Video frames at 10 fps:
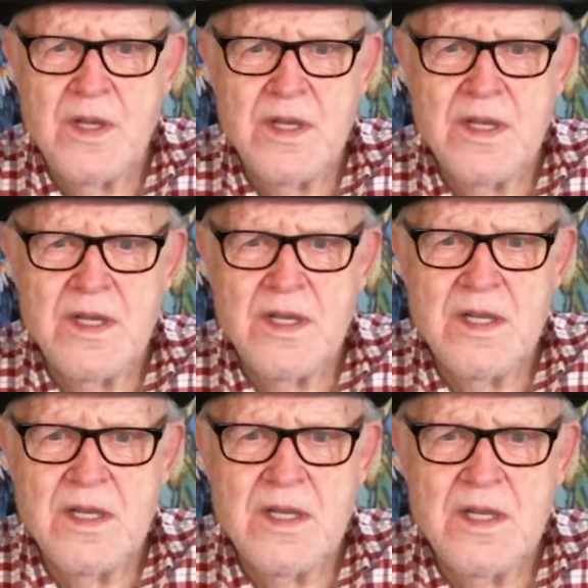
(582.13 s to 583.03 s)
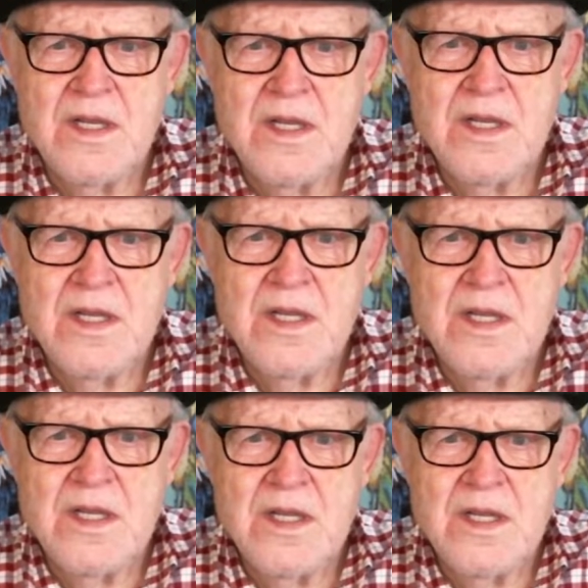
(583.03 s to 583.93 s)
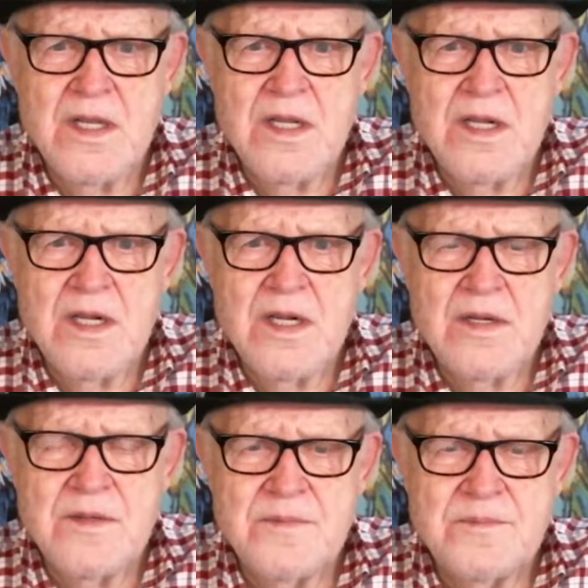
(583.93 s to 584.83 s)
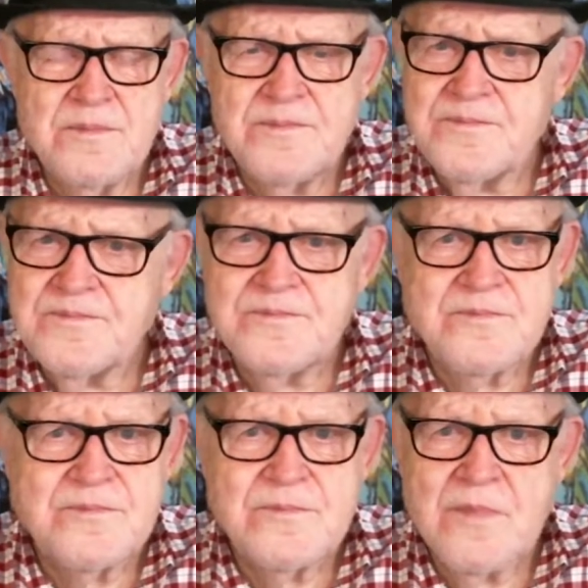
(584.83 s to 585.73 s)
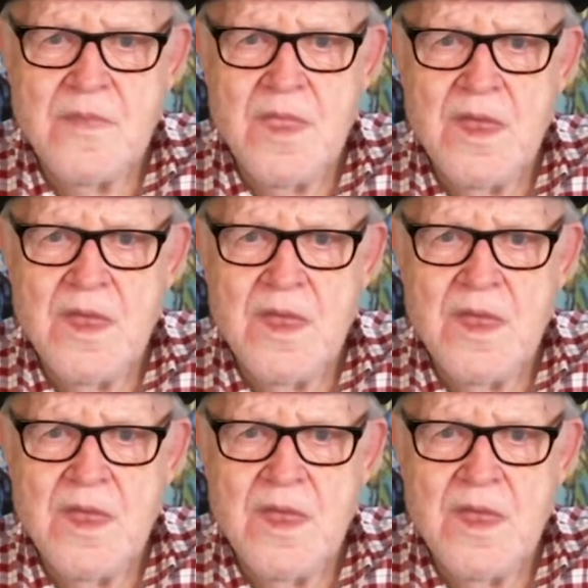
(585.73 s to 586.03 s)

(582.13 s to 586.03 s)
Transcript: No one is speaking in this clip.